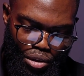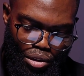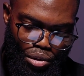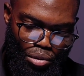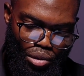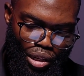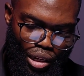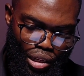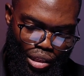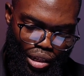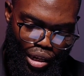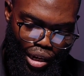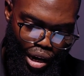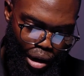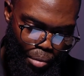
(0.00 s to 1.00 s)
you know, the, the
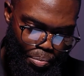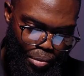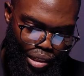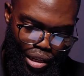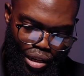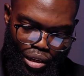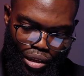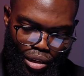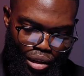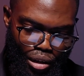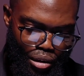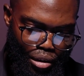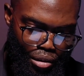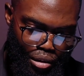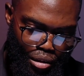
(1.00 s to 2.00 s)
cups and
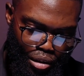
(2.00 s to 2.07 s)
the